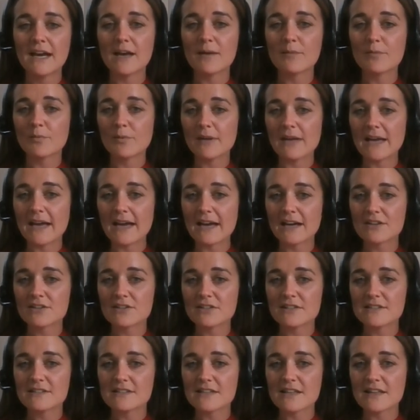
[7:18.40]

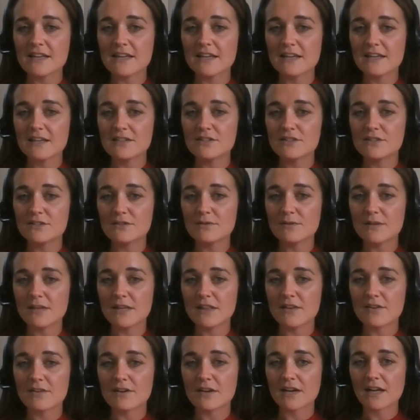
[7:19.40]
reactions that they can do,
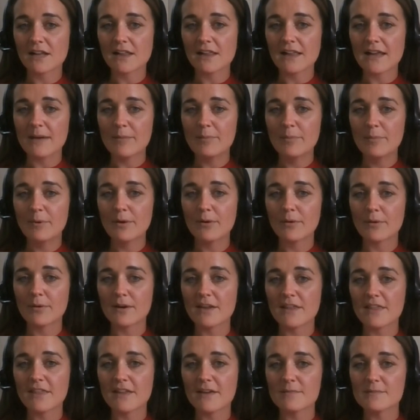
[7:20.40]
either a clap or
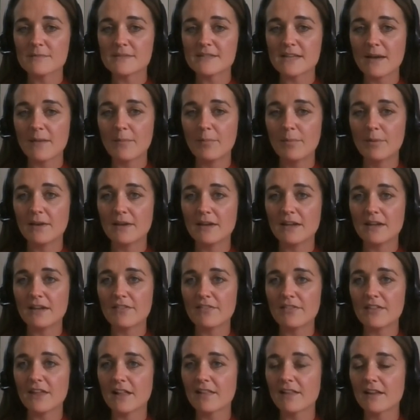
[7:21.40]
a thumbs up. If
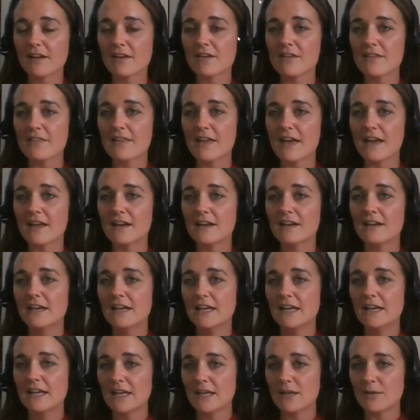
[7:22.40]
they click on that,
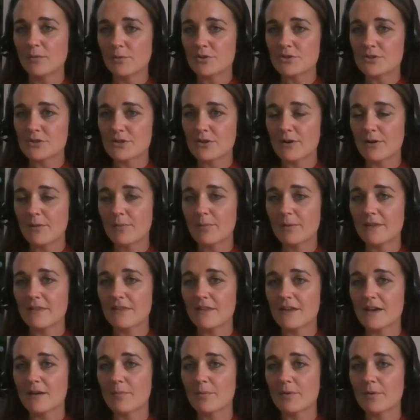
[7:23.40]
it will show up in
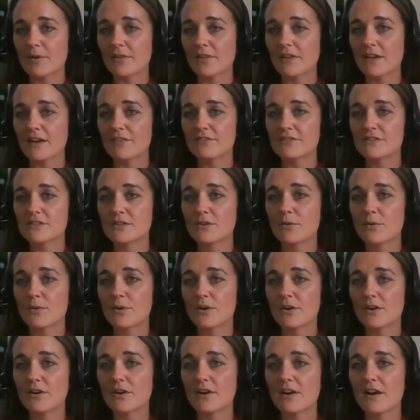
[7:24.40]
the upper left
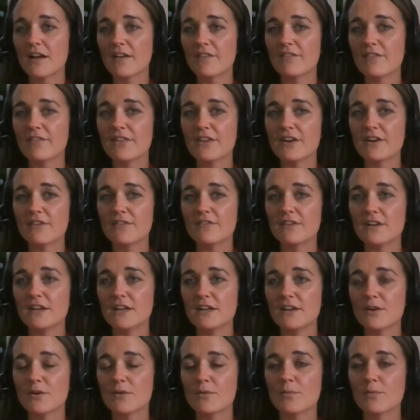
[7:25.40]
corner of their
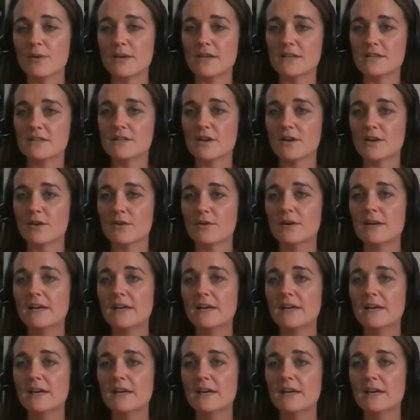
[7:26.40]
video window.